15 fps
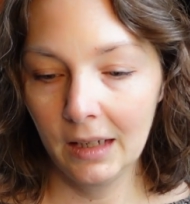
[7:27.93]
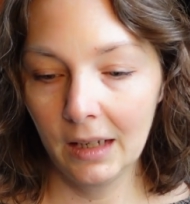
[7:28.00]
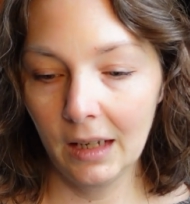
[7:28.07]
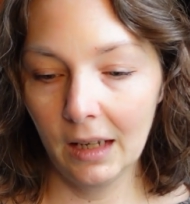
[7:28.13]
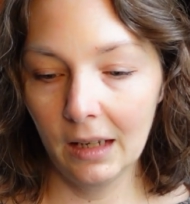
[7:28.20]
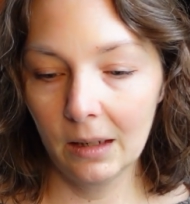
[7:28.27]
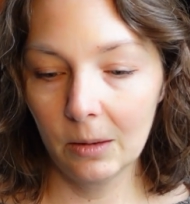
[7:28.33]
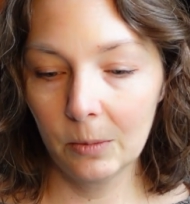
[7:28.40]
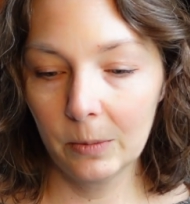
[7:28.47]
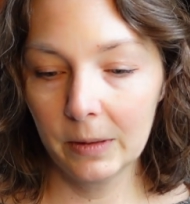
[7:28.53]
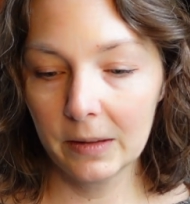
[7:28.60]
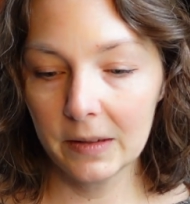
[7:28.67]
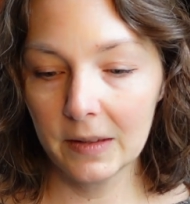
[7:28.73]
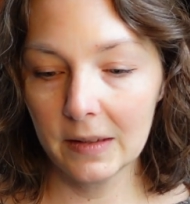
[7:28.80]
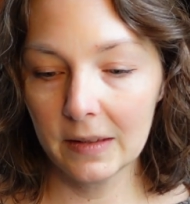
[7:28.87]

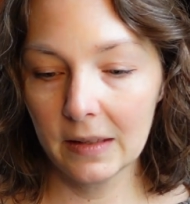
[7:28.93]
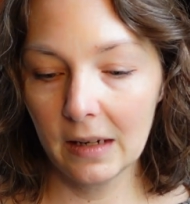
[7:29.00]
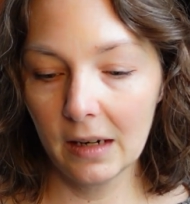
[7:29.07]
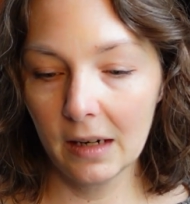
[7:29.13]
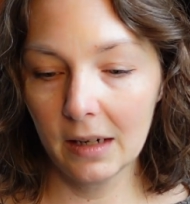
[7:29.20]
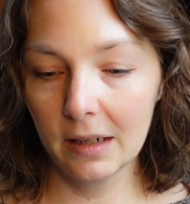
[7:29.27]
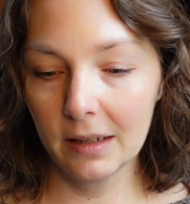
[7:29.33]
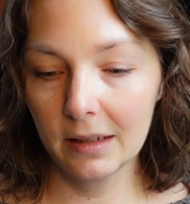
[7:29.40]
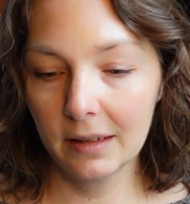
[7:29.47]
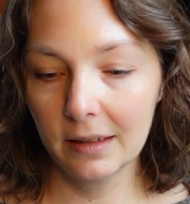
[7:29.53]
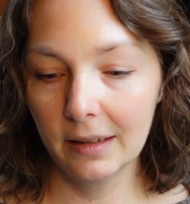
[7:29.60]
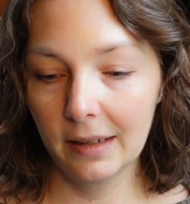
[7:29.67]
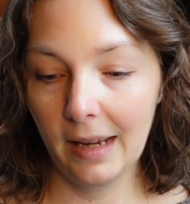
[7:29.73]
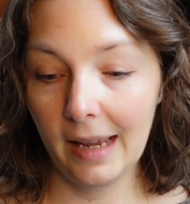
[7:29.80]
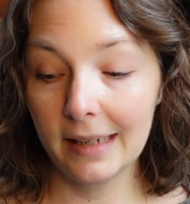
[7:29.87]
What else is there?
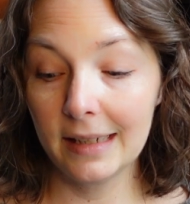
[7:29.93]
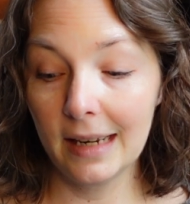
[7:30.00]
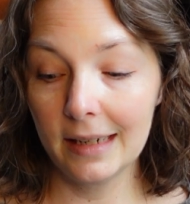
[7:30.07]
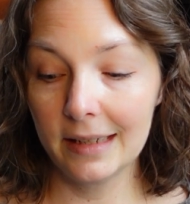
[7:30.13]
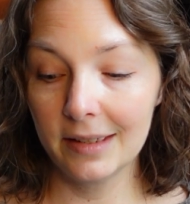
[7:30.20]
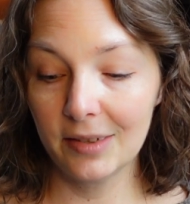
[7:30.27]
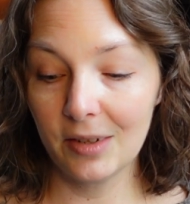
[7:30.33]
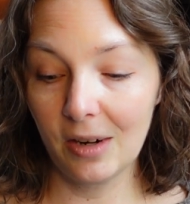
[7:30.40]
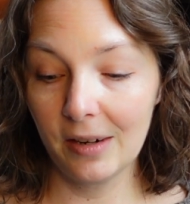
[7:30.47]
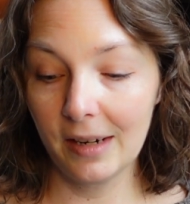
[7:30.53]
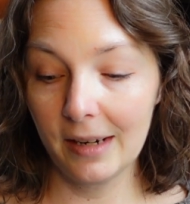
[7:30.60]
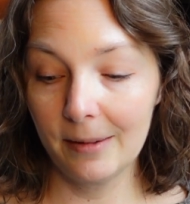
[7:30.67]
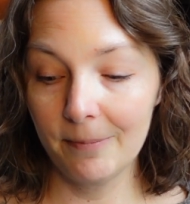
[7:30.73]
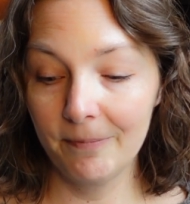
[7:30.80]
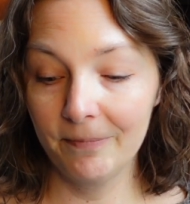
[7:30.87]
And getting
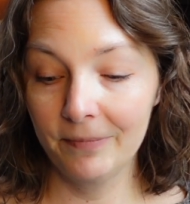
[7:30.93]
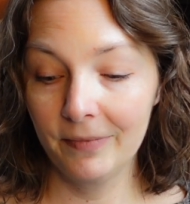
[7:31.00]
started.